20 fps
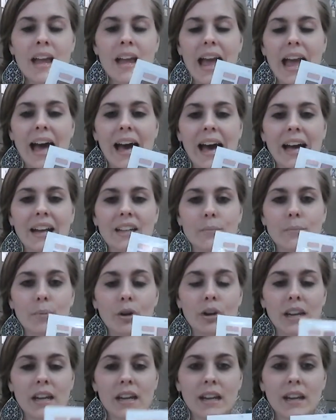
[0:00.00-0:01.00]
at
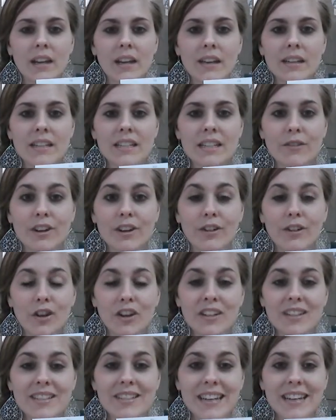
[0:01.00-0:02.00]
putting different
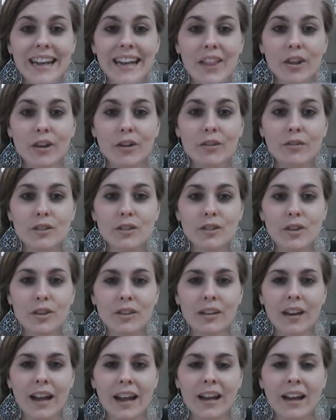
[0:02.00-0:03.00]
looks together for
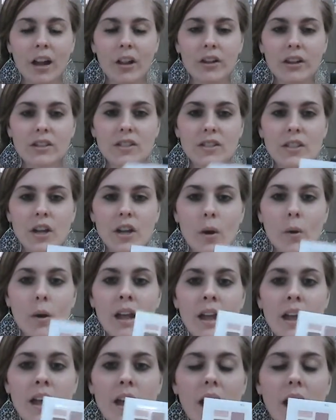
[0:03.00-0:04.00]
certain eye colors. So
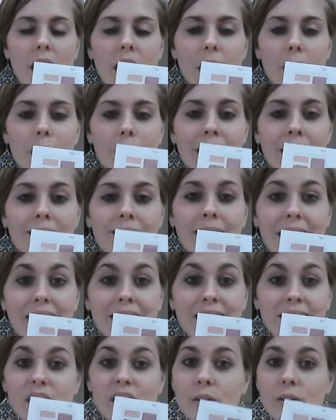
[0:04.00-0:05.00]
I
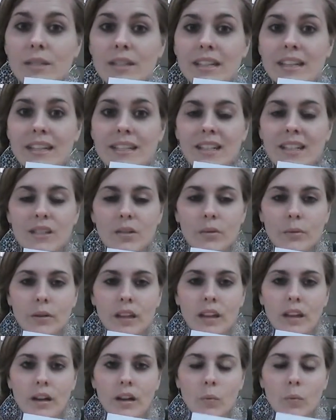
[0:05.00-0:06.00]
like to use these. It's a
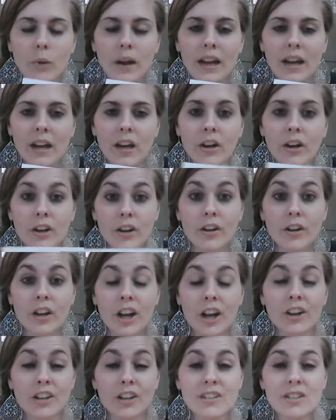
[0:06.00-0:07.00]
really good way, or
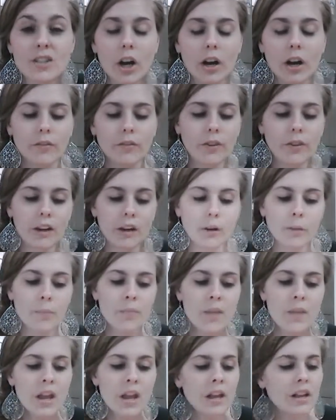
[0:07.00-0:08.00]
a good start for you.
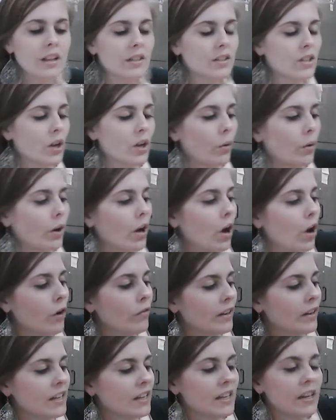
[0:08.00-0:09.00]
So
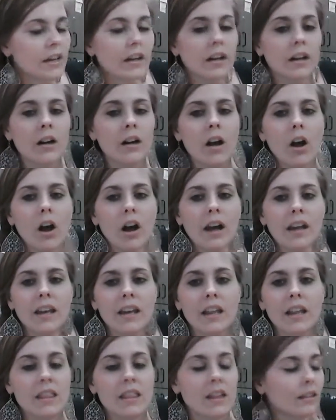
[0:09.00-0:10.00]
over here on
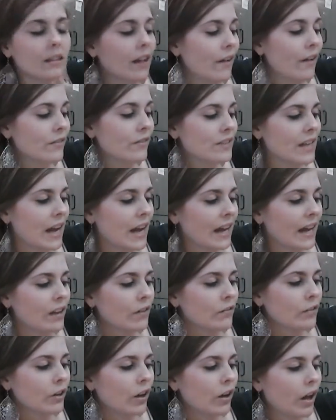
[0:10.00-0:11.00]
the left side
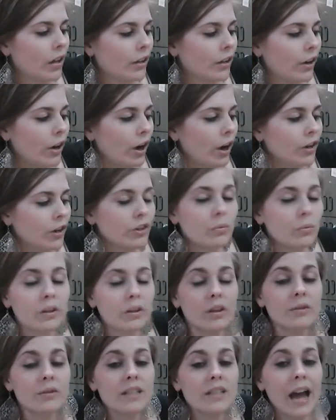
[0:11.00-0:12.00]
of your color card, you will
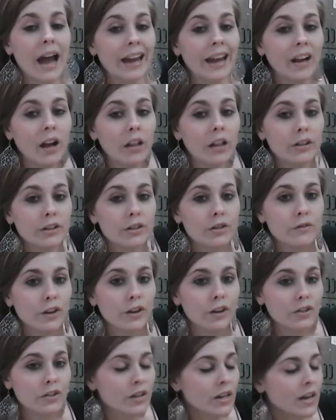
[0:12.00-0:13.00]
use the eye colors
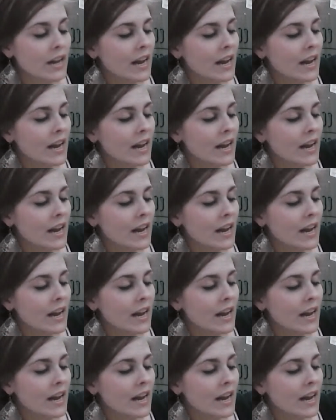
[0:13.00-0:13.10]
first.